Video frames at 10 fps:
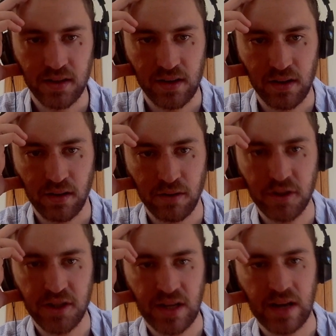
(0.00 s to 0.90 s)
like
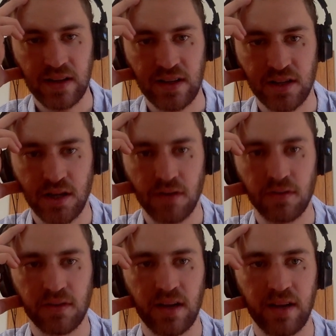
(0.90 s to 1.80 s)
Christianity in
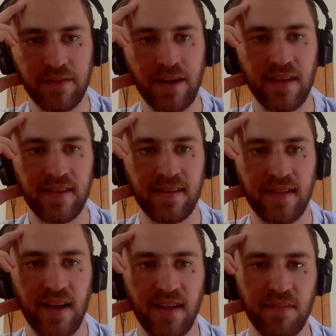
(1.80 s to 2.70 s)
general kind of
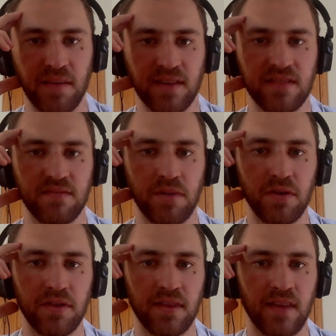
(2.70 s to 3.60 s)
has aspects of
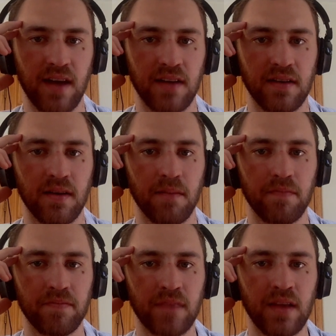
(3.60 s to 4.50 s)
both, in that
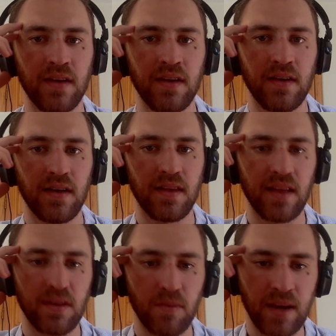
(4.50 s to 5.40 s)

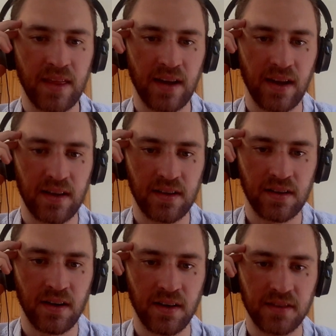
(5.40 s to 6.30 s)
the way that I
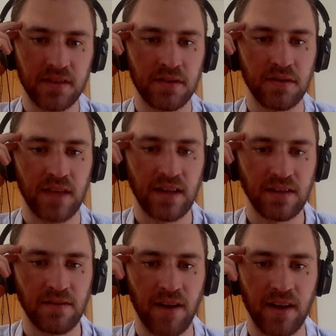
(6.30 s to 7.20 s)
constitute that
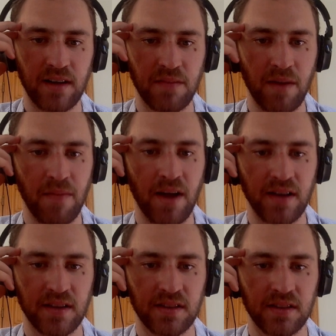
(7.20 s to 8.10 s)
divide in my
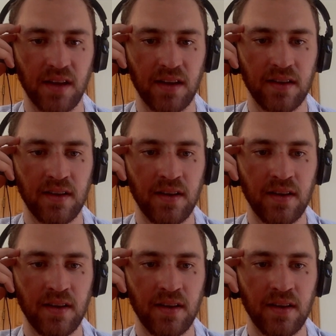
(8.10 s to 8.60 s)
mind is like